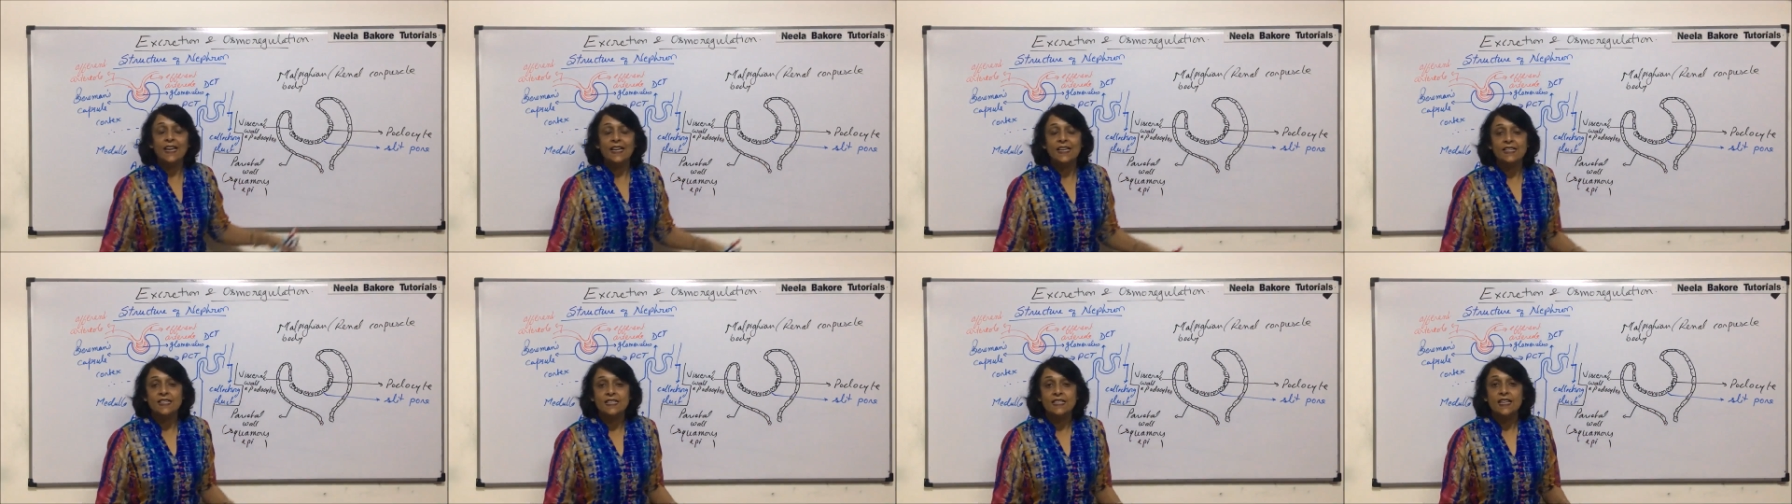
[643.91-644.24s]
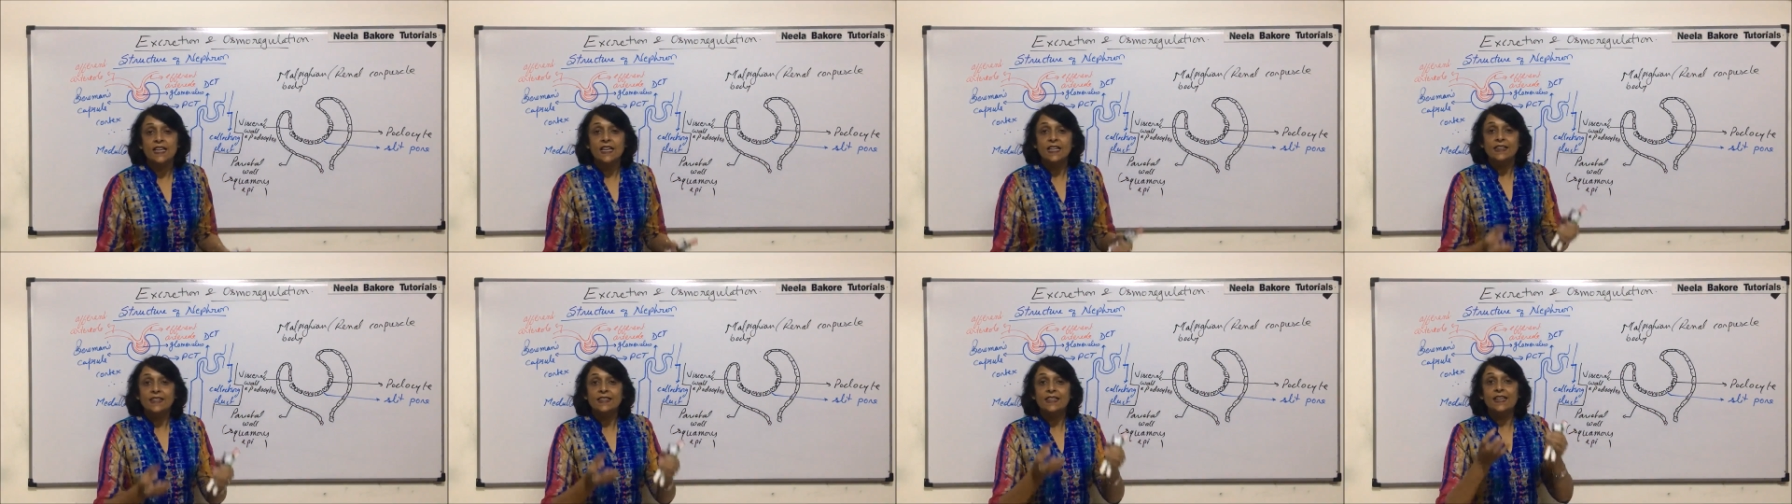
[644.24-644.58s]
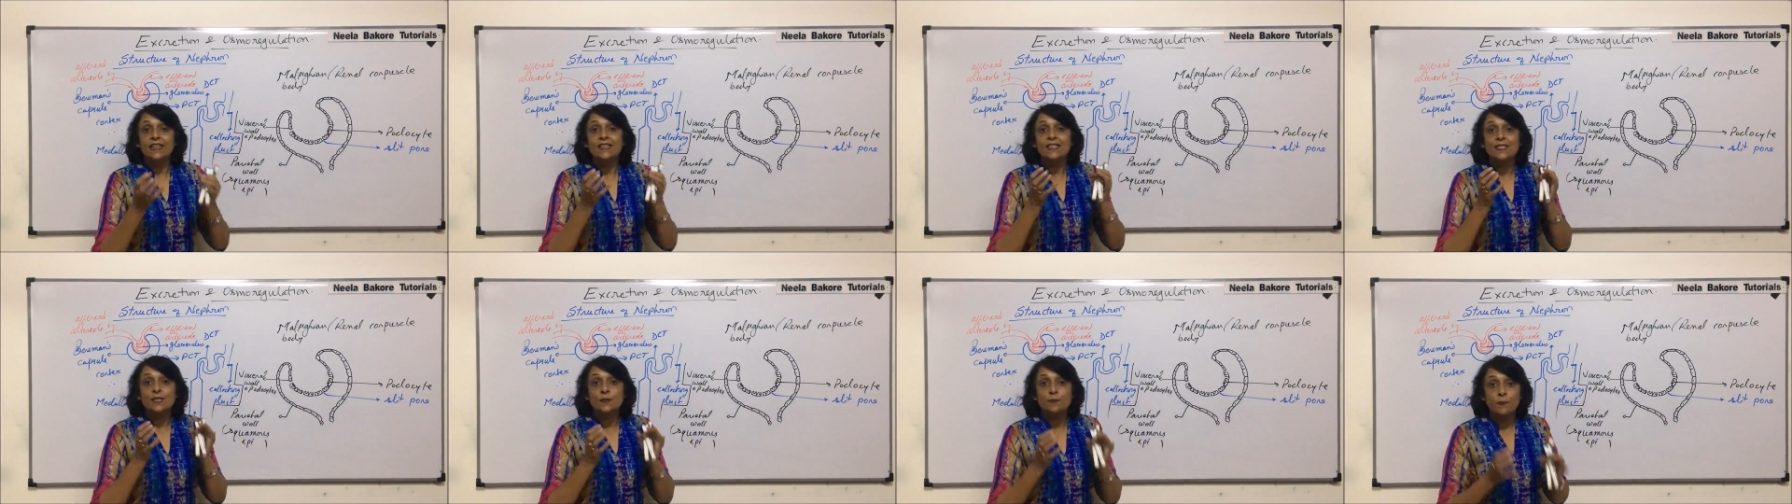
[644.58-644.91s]
is
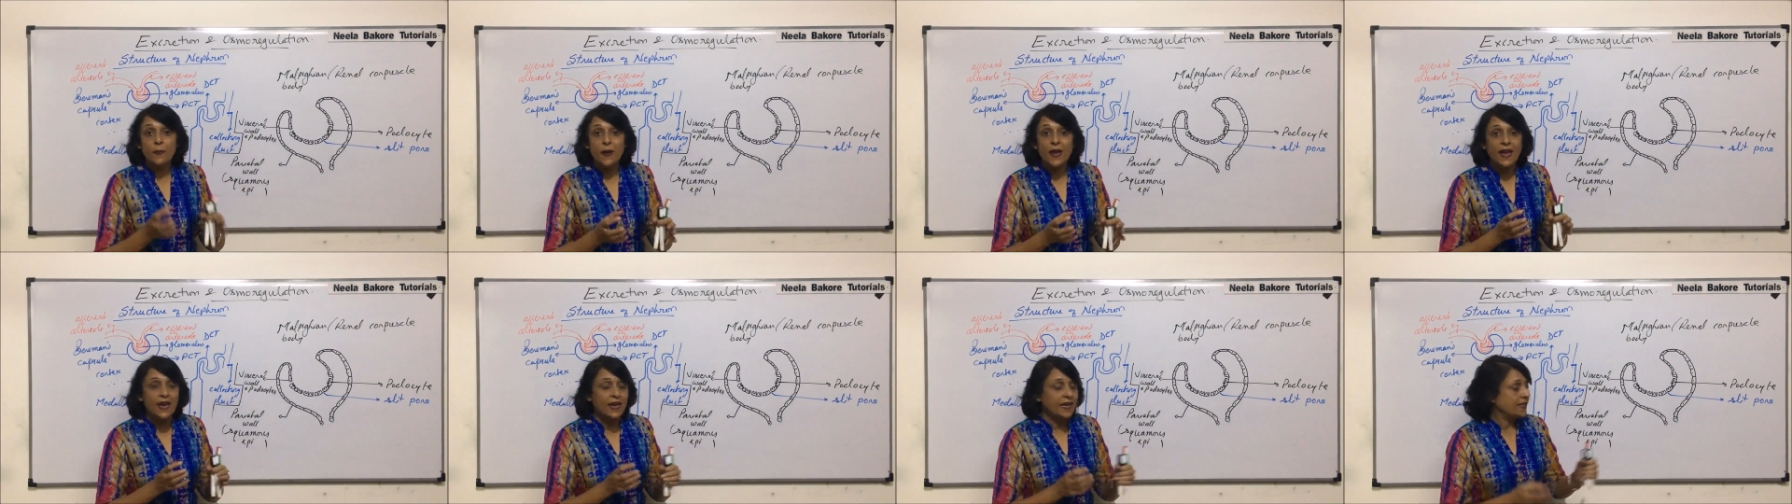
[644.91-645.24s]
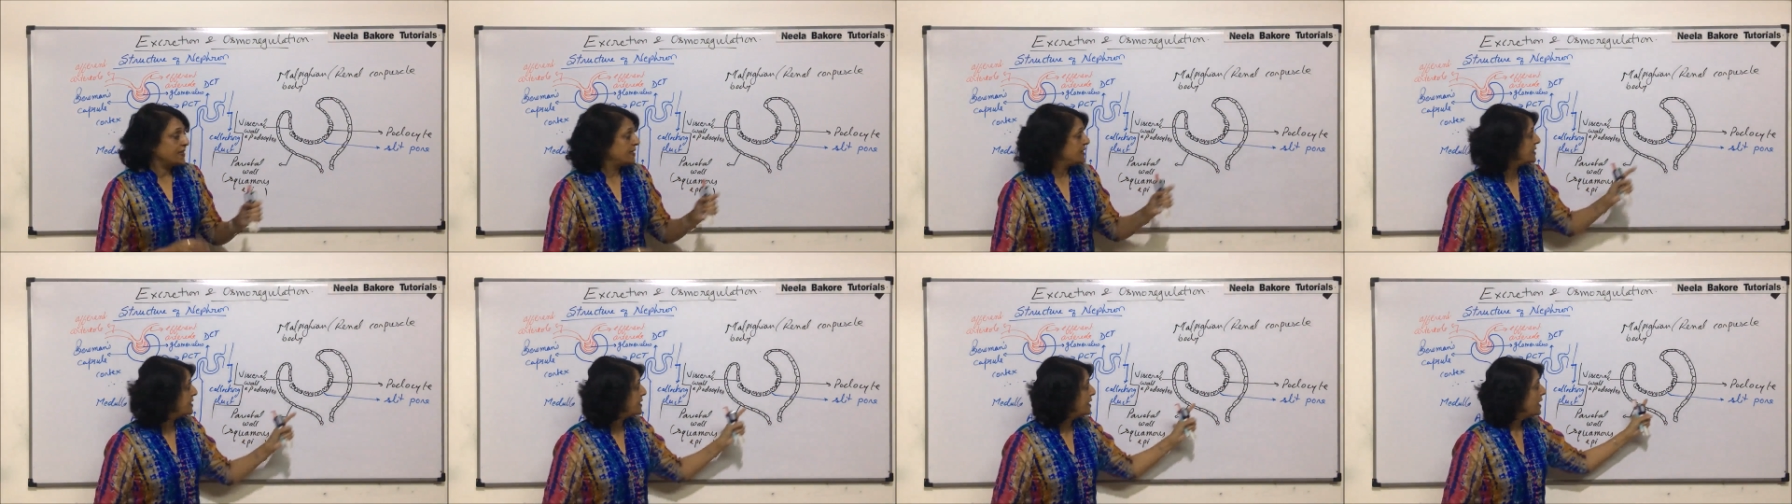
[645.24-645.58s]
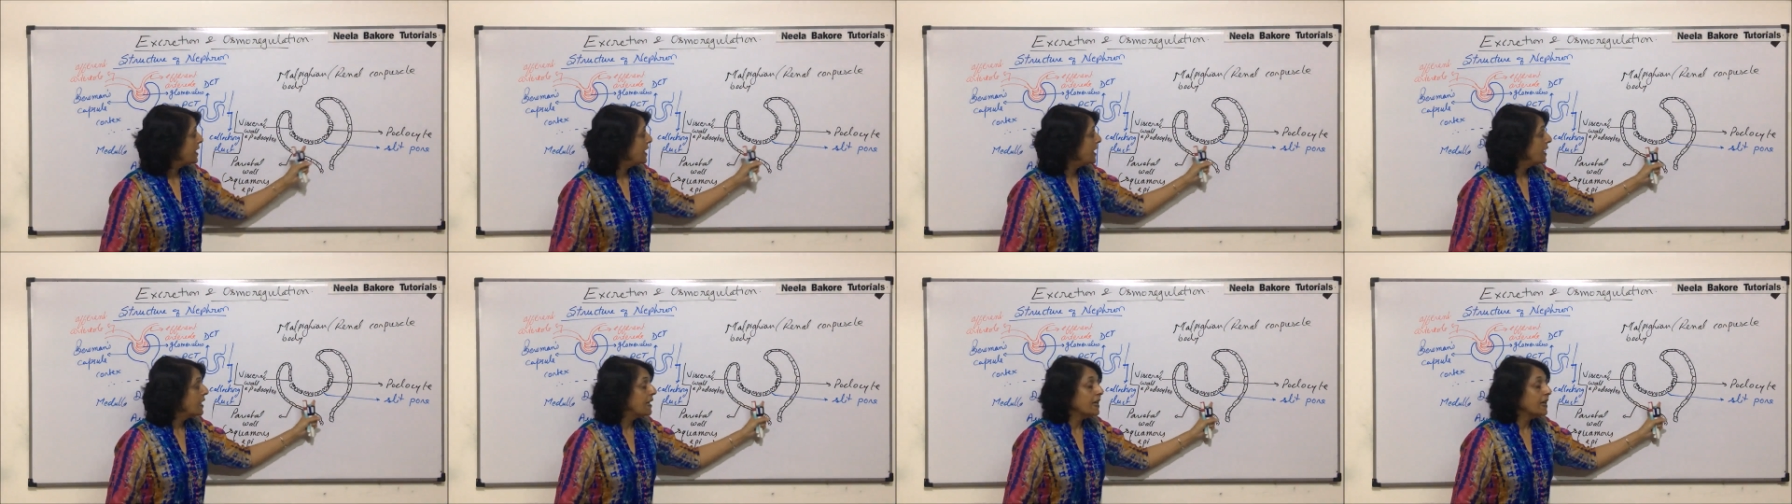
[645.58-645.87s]
the space,